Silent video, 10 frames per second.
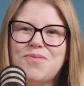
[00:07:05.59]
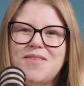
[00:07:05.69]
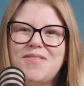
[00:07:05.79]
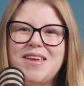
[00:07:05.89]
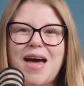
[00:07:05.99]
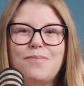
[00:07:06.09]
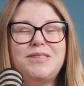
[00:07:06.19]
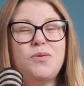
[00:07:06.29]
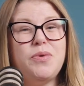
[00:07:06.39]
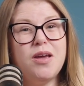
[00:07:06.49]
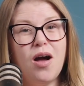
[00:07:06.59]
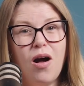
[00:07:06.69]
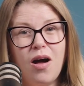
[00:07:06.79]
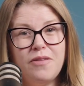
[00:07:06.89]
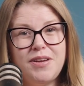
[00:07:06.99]
one of the gaps that we
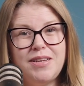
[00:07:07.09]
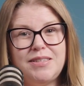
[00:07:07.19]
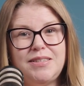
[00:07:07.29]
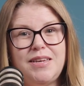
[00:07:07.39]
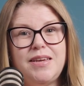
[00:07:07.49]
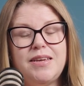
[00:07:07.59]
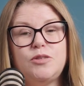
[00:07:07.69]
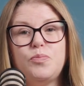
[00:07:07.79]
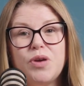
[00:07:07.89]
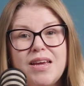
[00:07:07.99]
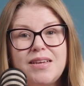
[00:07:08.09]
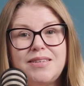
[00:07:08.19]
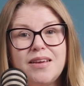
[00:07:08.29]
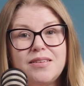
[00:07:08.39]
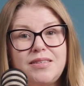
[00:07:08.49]
often see, is bringing
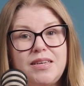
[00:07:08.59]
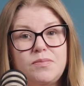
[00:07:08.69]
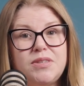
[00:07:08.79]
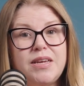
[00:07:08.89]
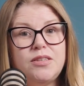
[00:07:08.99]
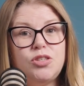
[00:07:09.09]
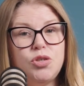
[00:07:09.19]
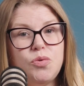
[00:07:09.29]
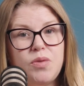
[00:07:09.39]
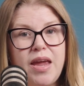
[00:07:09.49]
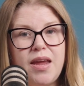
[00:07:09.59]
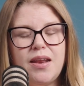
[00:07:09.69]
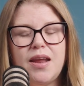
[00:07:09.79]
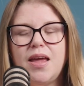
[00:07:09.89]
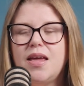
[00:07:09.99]
sales teams in too late.
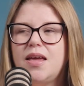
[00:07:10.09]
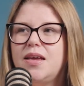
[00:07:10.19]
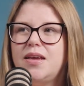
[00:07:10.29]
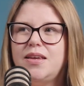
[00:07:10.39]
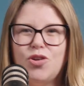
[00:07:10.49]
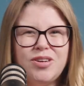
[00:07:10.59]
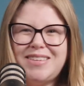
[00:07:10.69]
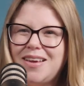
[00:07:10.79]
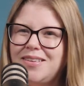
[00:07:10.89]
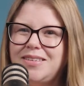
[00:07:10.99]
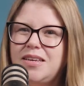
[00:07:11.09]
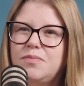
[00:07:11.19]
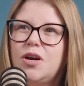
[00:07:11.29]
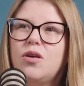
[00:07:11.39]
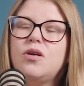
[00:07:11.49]
Your sales
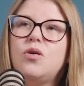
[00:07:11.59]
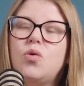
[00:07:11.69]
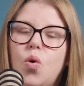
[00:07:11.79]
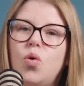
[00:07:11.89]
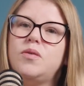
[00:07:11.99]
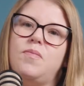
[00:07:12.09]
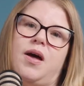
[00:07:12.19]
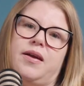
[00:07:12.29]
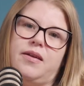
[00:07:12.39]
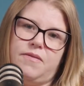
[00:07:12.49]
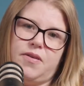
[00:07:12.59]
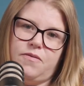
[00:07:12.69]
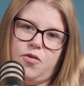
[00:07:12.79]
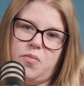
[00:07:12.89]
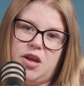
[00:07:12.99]
teams are a gold mine of
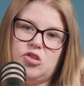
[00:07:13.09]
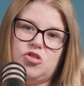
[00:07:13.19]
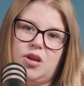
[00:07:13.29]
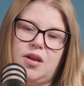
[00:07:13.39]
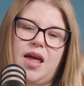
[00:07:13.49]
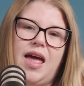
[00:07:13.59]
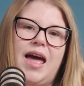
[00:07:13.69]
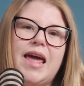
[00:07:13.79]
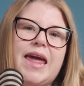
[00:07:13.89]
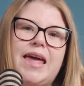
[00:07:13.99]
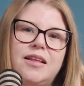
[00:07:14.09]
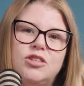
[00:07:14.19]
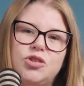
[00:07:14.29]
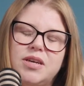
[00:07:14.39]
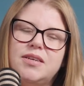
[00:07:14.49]
information, and I can't
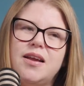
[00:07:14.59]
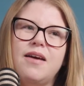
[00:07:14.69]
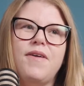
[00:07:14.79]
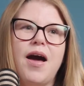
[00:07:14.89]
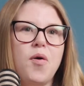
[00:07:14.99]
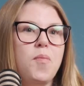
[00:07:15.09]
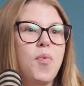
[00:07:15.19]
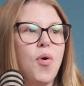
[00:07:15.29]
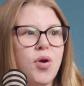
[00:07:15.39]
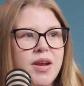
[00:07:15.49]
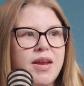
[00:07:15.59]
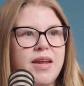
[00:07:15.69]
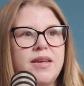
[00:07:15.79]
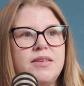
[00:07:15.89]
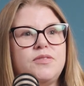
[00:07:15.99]
stress enough how important it
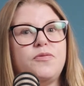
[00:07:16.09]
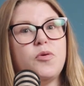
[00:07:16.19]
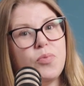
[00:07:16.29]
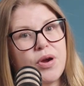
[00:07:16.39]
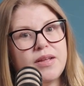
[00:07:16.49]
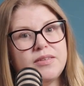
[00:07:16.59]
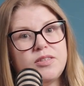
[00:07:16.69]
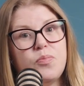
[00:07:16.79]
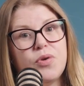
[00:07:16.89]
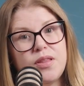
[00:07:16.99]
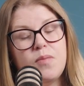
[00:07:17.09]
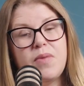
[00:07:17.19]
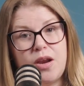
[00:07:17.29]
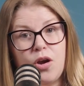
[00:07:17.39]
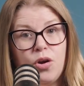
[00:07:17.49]
is for brands to bring them
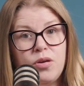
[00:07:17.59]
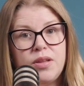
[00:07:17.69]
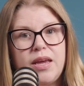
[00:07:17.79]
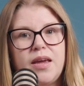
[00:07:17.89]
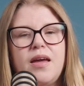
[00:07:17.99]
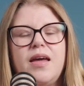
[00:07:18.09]
in early.